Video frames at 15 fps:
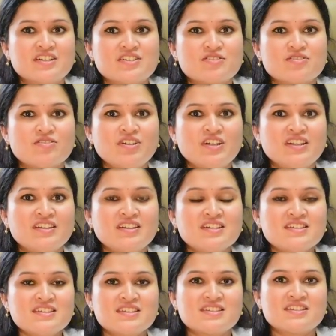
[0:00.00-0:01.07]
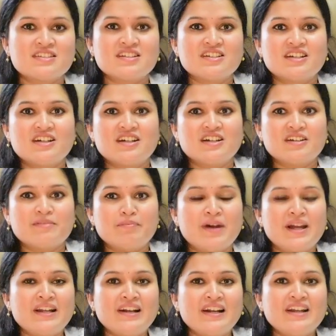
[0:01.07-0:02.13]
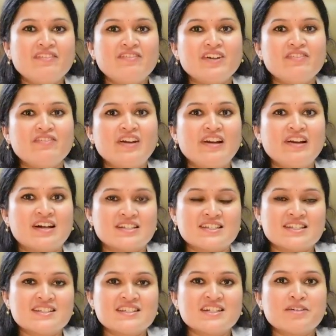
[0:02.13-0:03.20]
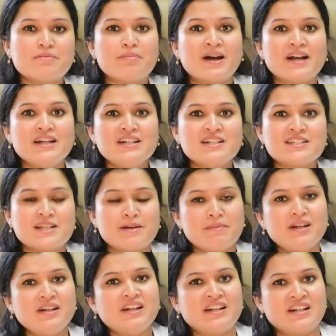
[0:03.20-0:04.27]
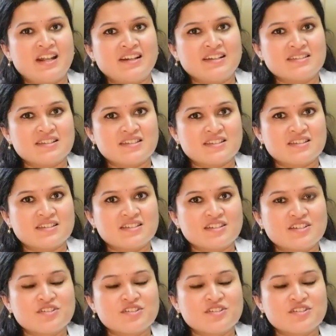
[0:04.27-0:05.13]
So in this, mainly we will assess it by semen analysis.